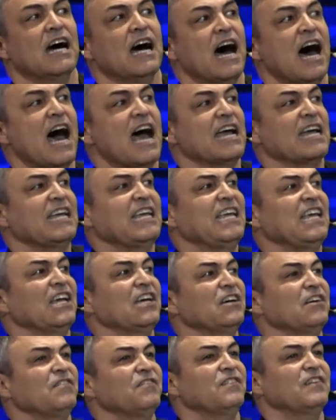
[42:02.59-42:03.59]
I
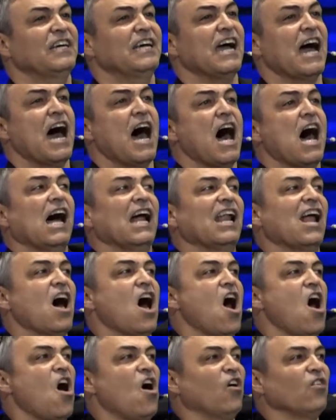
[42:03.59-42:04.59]
give God
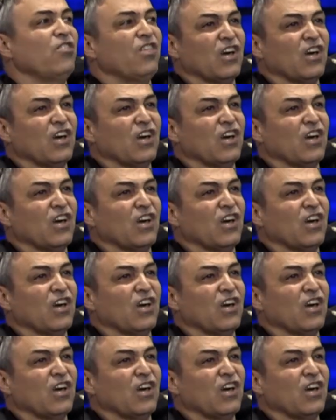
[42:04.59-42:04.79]
all the